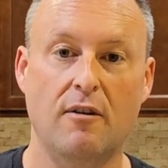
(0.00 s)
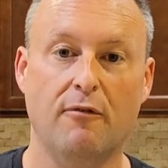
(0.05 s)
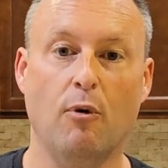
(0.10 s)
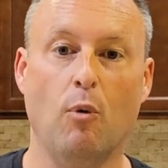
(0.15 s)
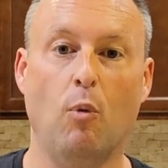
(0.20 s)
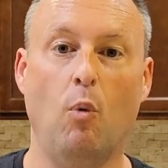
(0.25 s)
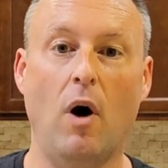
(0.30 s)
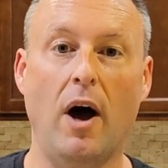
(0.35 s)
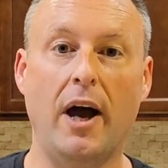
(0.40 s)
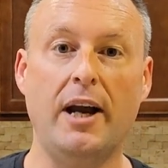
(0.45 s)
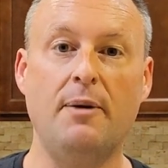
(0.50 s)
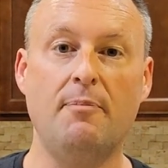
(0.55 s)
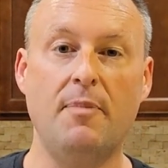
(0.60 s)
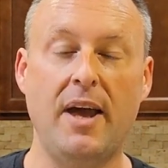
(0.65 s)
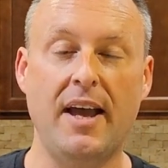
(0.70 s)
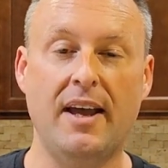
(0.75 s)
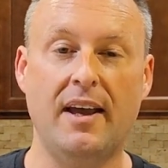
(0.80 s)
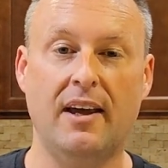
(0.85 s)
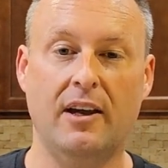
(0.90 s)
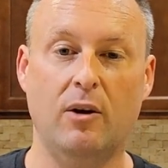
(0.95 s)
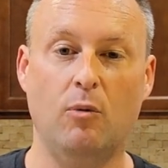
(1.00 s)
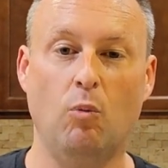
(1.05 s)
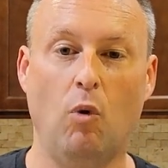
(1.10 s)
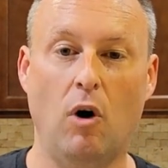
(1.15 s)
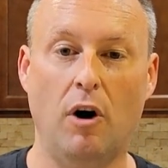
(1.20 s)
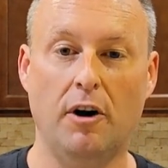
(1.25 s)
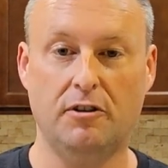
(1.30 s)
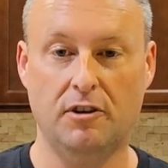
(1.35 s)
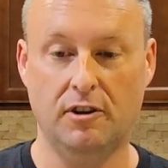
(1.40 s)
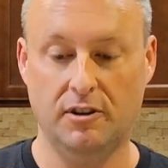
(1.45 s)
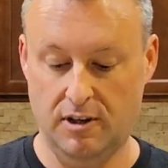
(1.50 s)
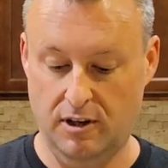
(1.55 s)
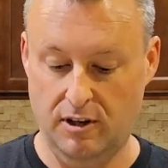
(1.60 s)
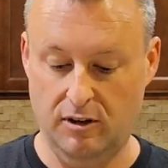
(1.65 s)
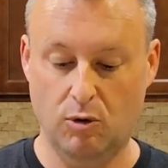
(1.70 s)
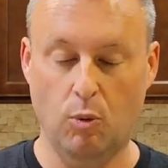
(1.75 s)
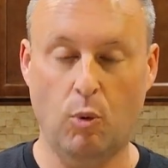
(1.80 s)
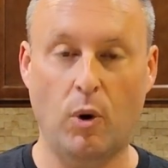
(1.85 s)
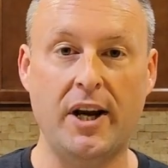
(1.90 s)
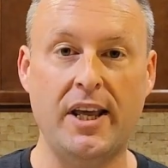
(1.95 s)
for winemaking in Washington
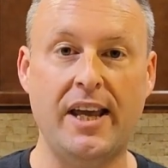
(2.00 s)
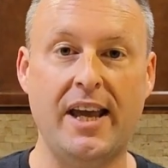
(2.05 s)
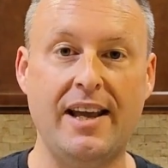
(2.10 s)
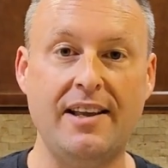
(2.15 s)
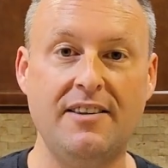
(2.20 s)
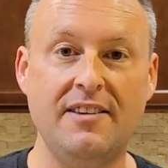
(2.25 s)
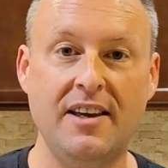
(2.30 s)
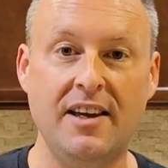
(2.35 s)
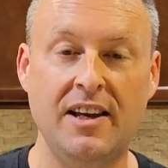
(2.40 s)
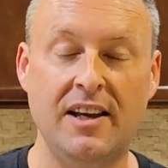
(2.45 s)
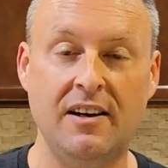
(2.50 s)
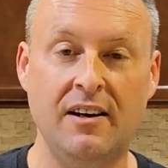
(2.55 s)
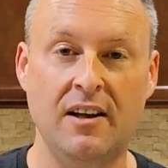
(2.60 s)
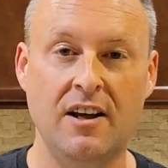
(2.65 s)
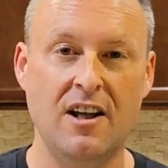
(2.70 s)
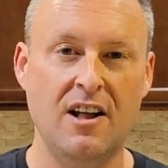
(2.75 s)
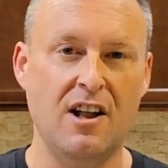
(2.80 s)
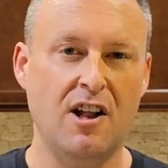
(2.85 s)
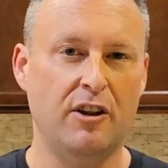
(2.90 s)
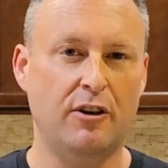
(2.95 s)
in twenty eighteen.